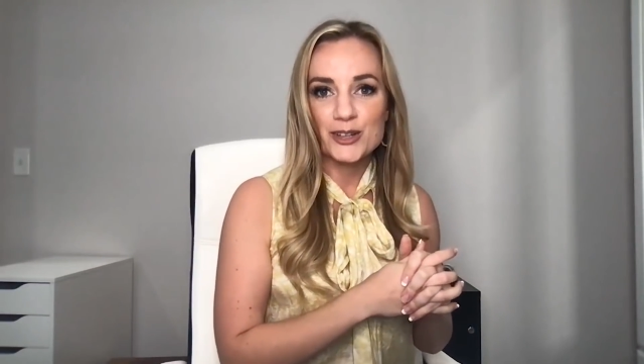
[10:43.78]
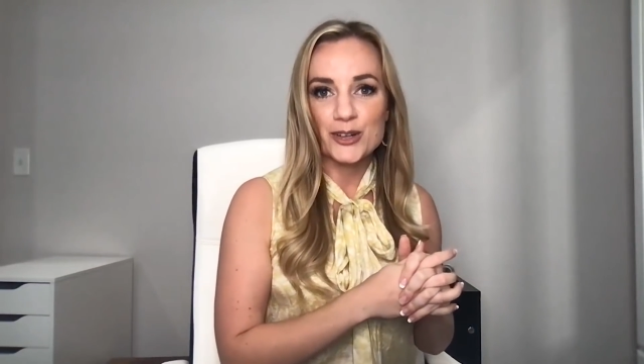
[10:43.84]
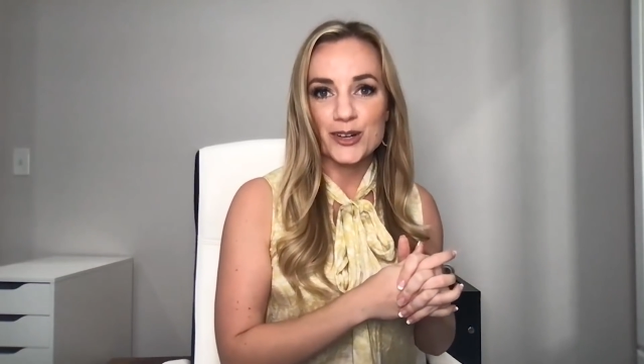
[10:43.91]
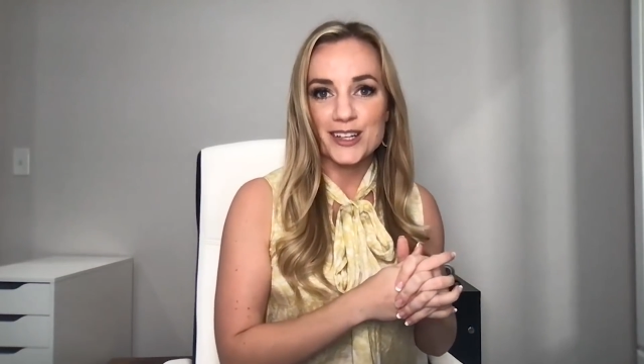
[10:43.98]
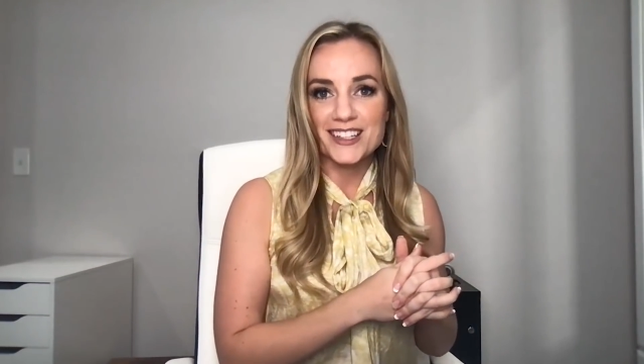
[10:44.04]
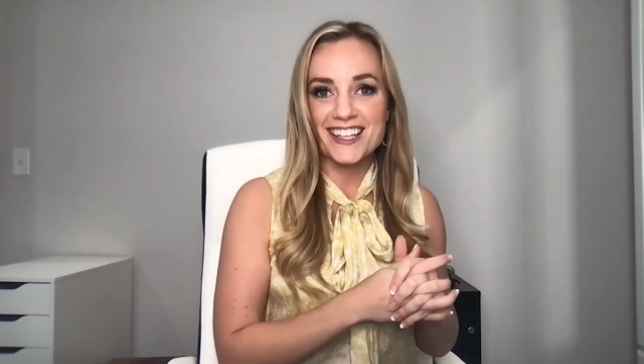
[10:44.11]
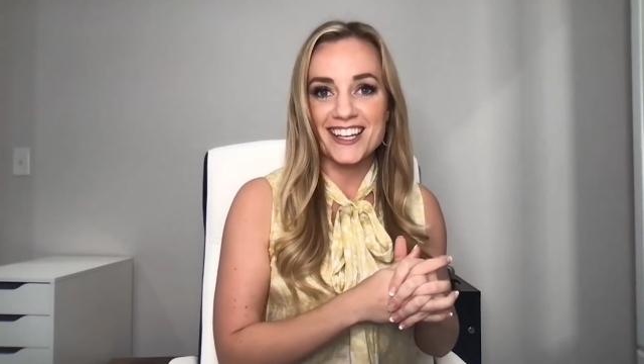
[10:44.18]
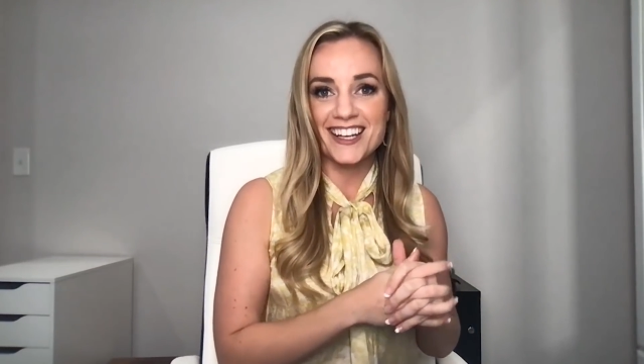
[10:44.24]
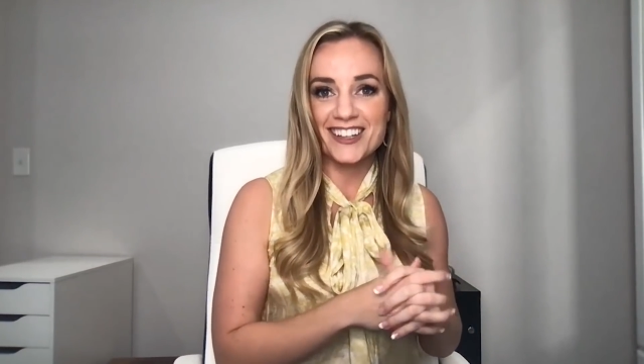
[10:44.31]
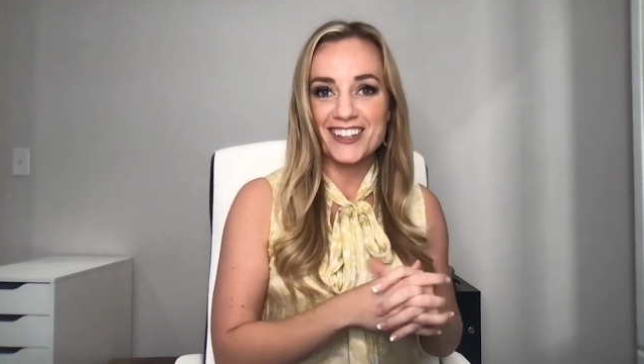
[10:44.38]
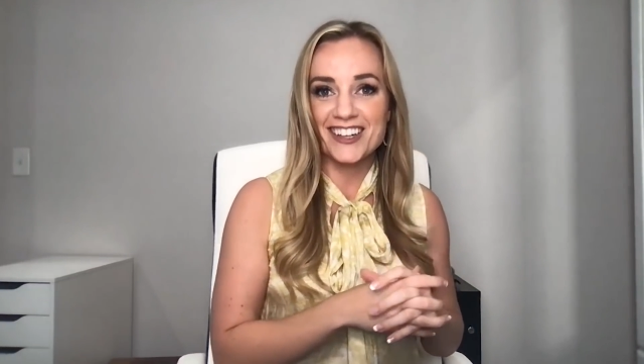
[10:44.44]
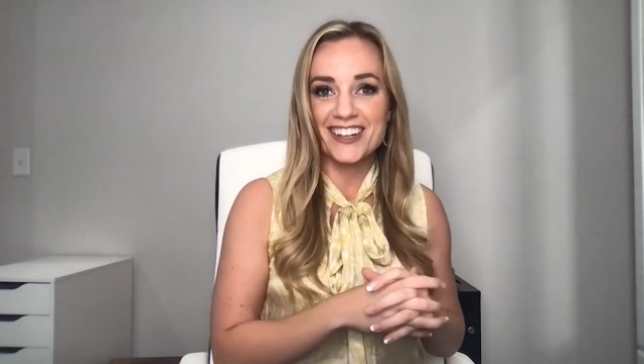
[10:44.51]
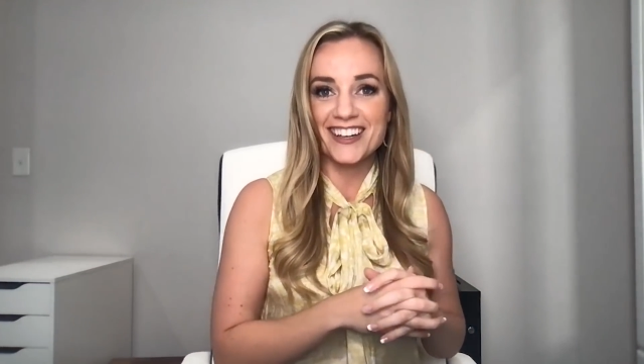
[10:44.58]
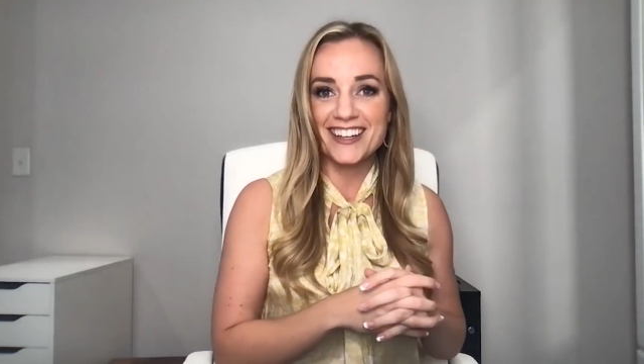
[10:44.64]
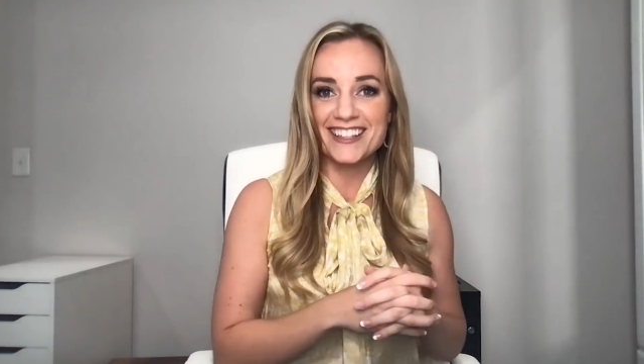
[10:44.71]
crazy,
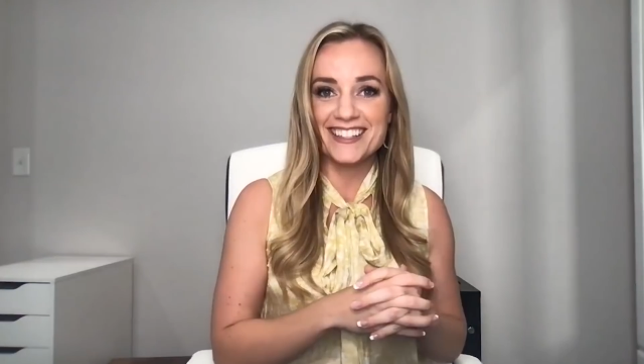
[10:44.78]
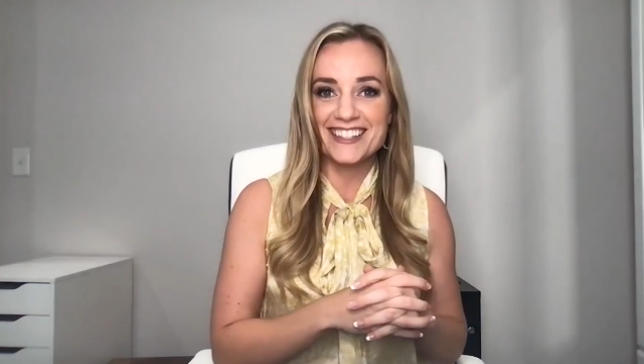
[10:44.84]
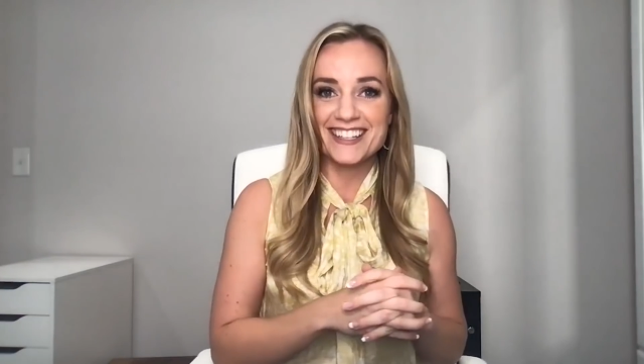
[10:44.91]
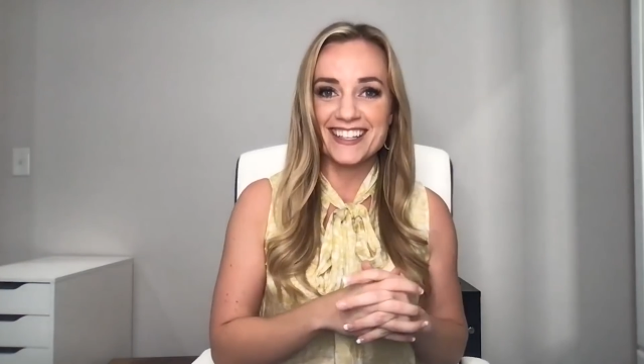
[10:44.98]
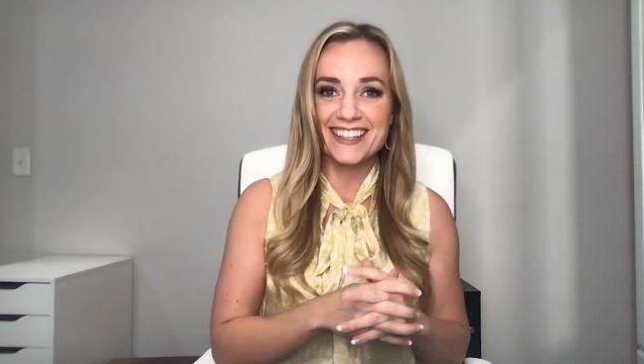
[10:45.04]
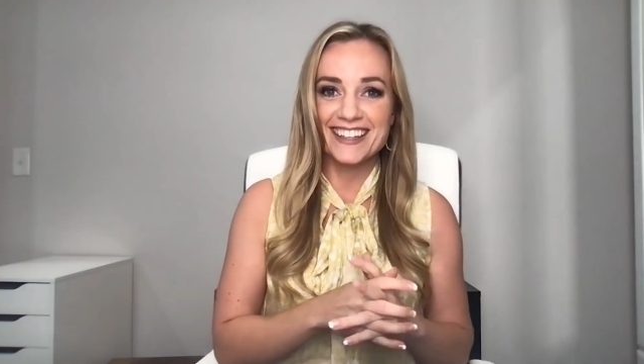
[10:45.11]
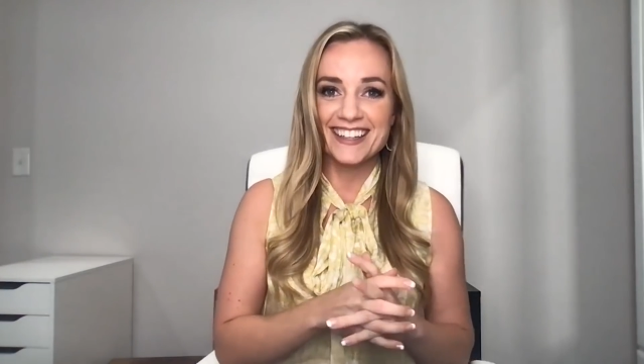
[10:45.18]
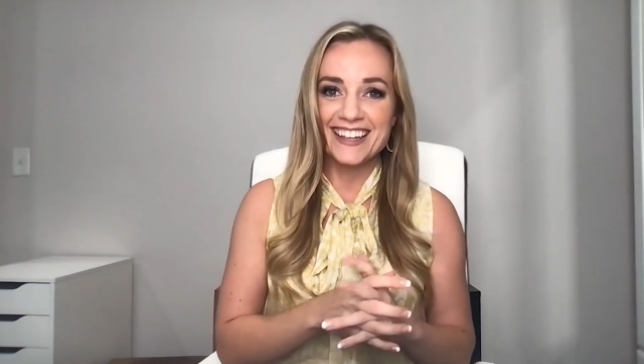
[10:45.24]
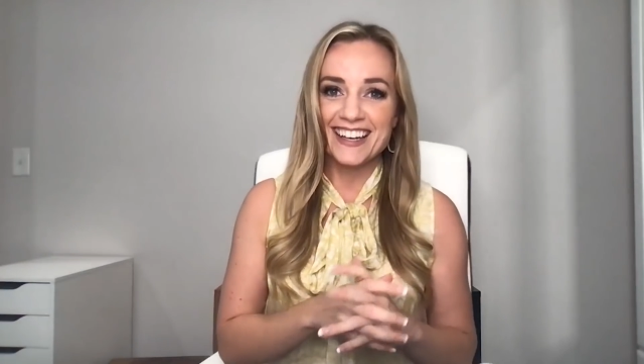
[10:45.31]
crazy